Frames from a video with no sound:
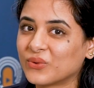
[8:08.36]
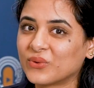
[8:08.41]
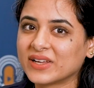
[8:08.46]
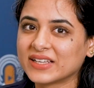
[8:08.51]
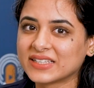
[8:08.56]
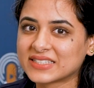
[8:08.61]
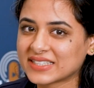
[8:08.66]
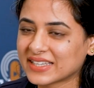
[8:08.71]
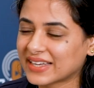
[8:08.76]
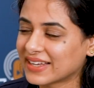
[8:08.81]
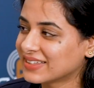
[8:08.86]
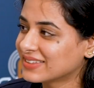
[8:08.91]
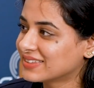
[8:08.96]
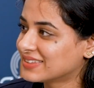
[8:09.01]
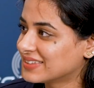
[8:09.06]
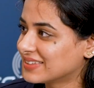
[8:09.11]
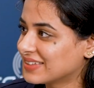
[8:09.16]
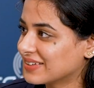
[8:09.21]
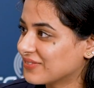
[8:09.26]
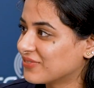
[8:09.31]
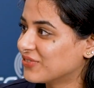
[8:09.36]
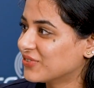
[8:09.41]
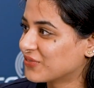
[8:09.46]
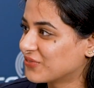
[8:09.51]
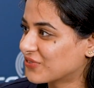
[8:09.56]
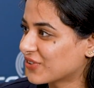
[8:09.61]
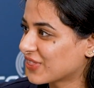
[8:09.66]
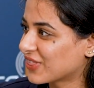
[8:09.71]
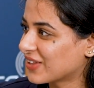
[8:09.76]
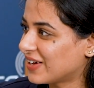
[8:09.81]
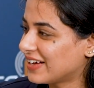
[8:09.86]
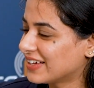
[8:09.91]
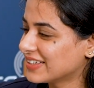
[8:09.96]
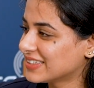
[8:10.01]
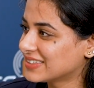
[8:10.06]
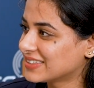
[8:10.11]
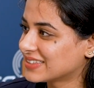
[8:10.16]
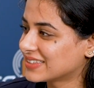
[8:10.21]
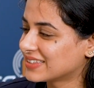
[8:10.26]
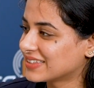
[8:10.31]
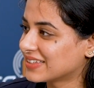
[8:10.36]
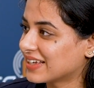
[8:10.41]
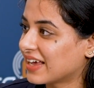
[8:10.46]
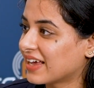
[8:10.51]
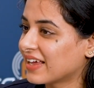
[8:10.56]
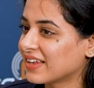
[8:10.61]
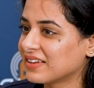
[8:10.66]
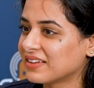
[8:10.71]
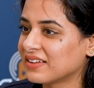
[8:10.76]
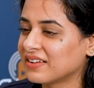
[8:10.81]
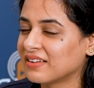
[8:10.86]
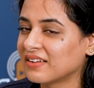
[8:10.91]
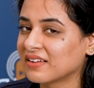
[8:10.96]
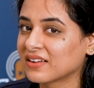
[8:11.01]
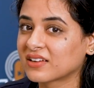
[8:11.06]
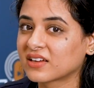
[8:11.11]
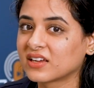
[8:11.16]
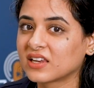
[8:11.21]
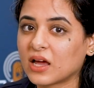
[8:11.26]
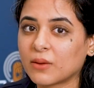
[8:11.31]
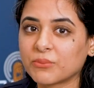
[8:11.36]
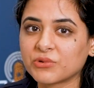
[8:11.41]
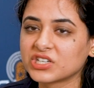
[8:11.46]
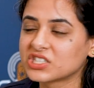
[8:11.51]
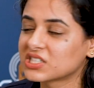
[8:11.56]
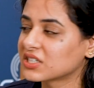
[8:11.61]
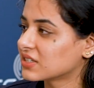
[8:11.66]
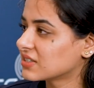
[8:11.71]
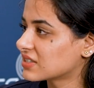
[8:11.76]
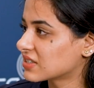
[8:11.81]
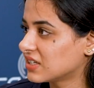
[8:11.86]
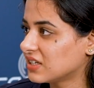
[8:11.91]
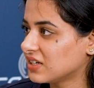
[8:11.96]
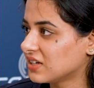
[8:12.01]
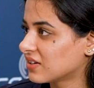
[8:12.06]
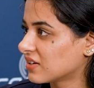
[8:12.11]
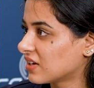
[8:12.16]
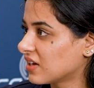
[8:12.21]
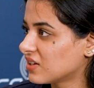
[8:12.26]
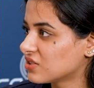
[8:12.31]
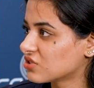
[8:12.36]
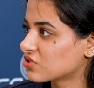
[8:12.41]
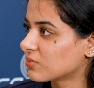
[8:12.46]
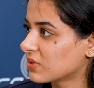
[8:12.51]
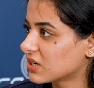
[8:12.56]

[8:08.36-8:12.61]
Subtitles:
Well said. Food for thought. And collaboration is key, as you